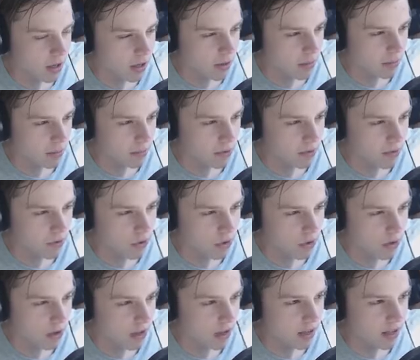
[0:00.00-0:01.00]
um,
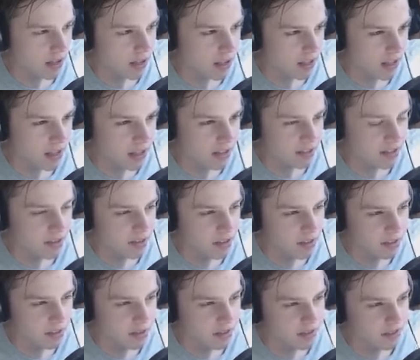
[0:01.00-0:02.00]
before I like left
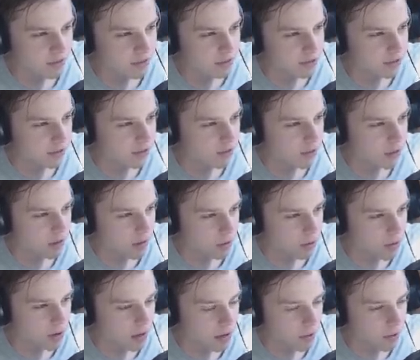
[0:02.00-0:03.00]
for
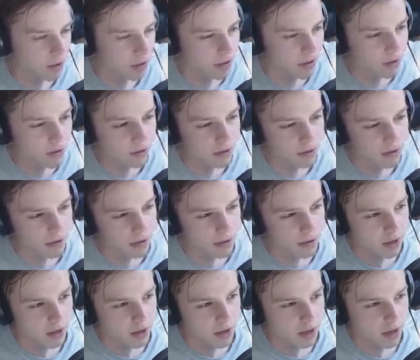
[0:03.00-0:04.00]
quite a while
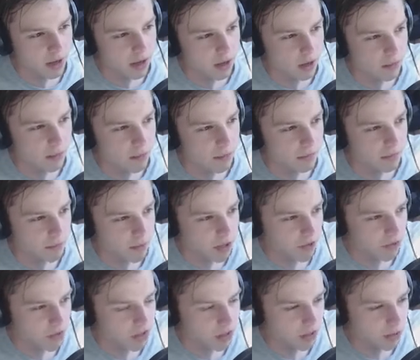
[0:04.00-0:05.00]
um, I
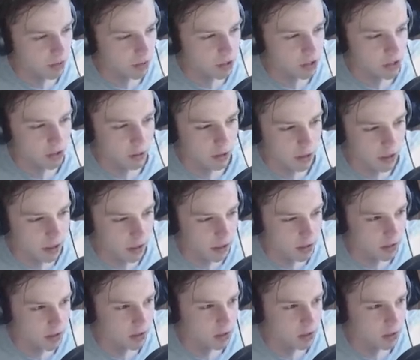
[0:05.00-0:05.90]
think that was in like